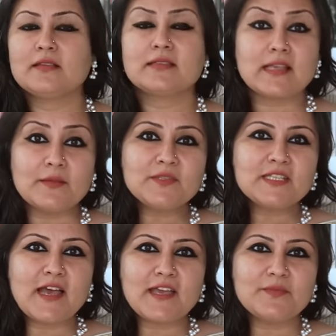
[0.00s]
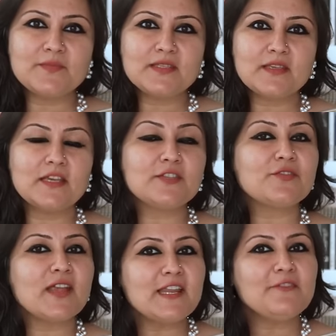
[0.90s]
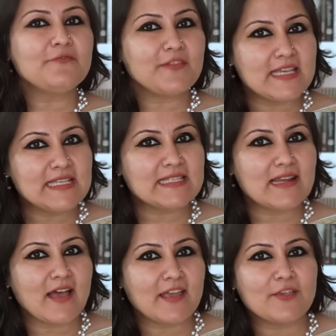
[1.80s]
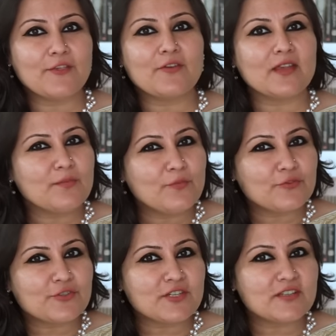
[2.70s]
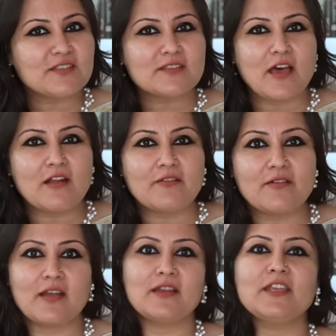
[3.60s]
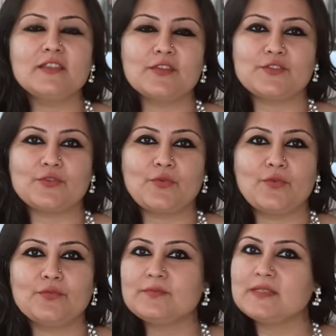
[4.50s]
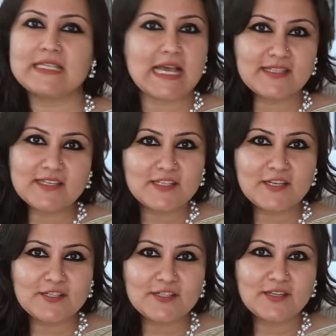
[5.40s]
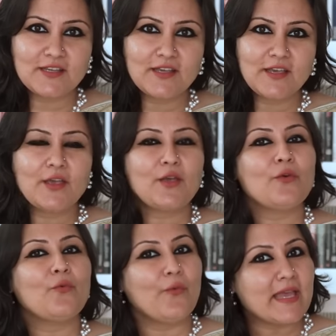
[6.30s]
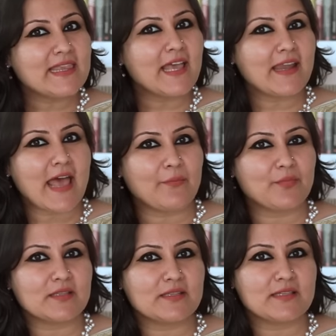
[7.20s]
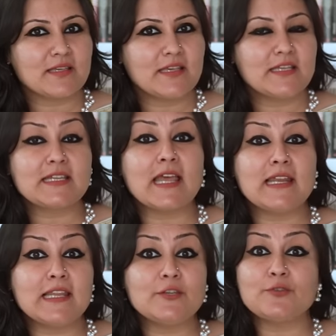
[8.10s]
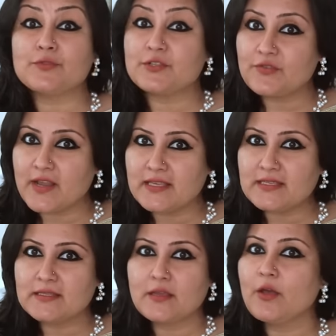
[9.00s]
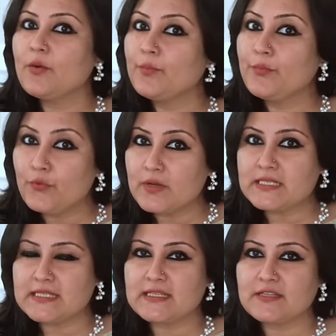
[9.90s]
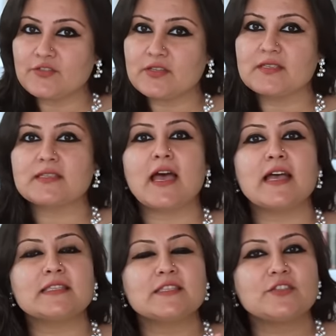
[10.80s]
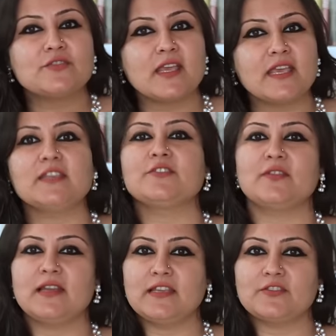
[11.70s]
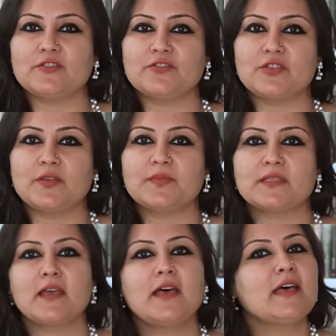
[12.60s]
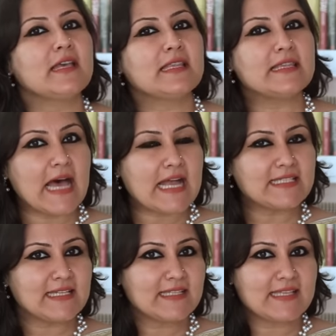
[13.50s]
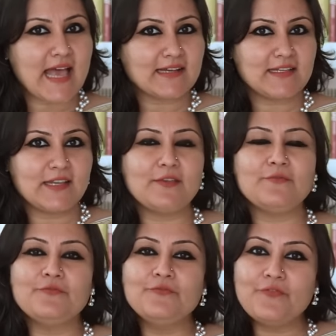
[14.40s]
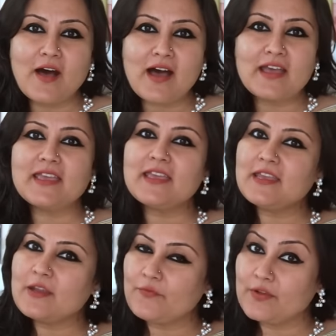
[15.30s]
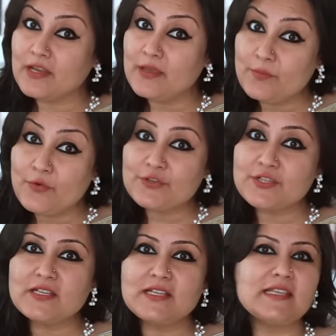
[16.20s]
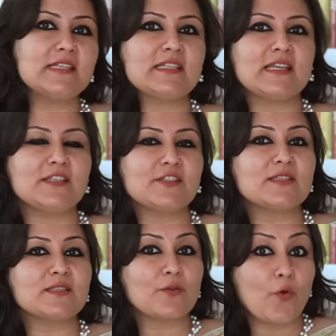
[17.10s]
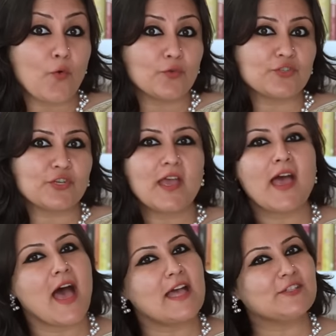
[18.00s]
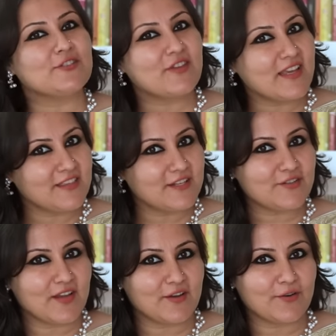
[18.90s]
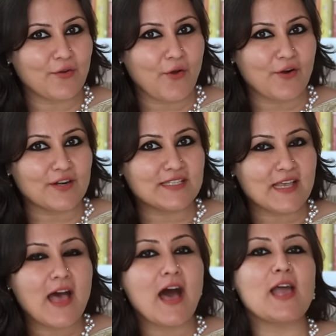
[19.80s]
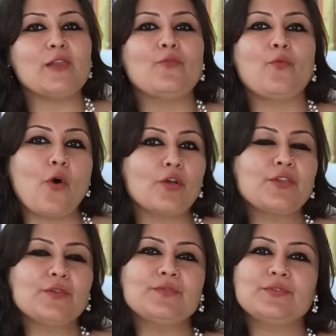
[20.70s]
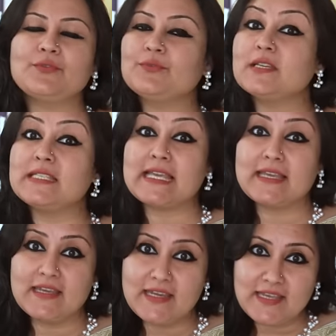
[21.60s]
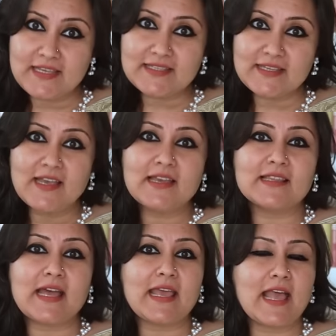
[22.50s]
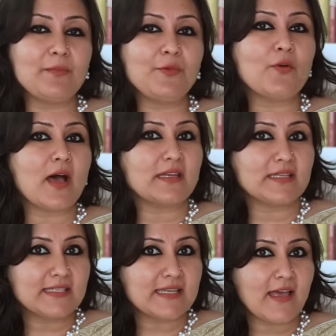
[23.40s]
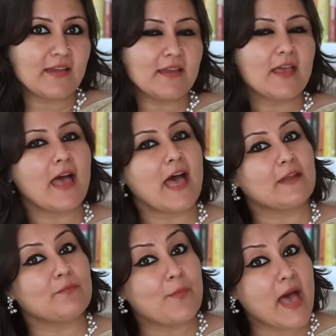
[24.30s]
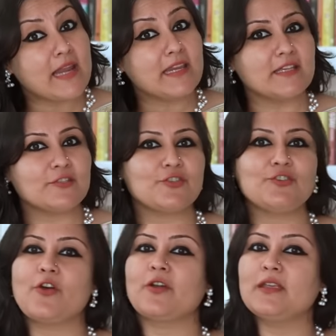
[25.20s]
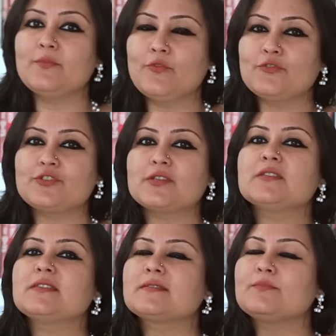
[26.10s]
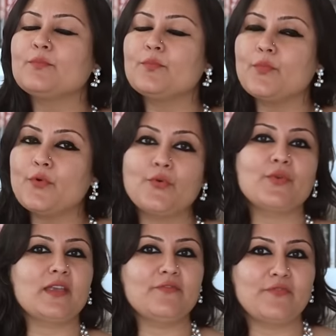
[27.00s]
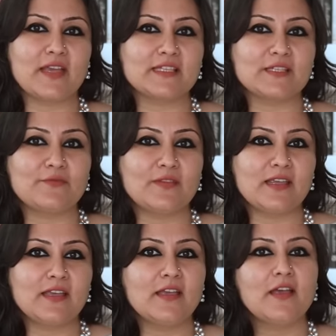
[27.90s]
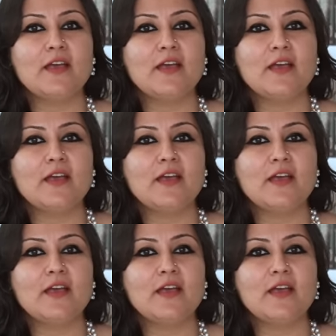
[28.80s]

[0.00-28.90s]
Sometimes it really feels like your emotions are running the show, doesn't it? When that happens, it can lead to stress, poor decisions, and strained relationships. That's exactly why in our Emotional Intelligence Coach and Train the Trainer course, I'll walk you through the techniques that help you understand and manage your emotions more effectively.